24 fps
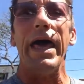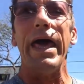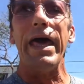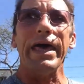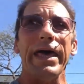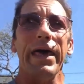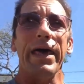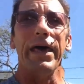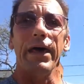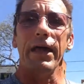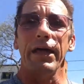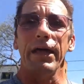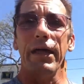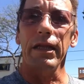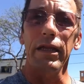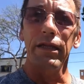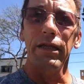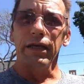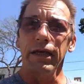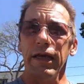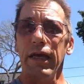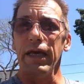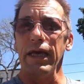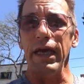
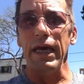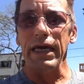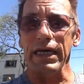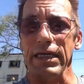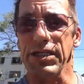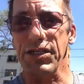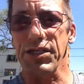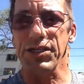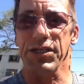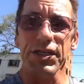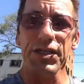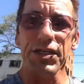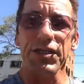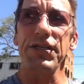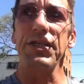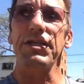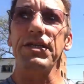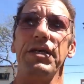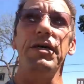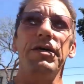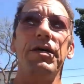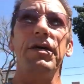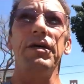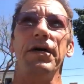and it's
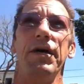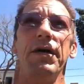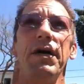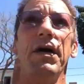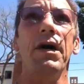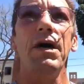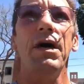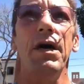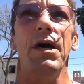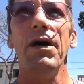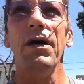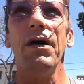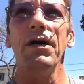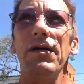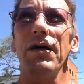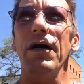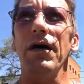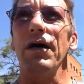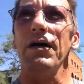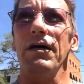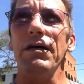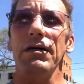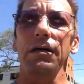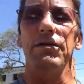just
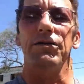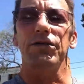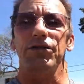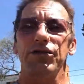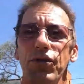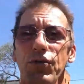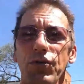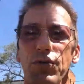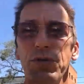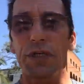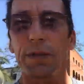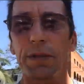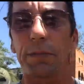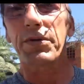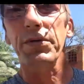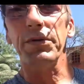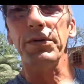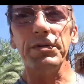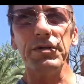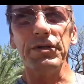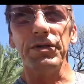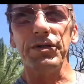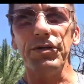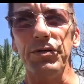so
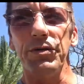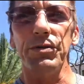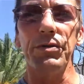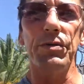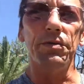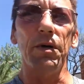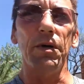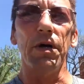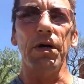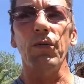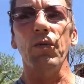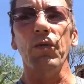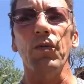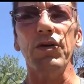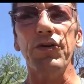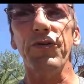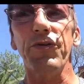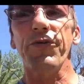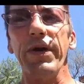simple. You were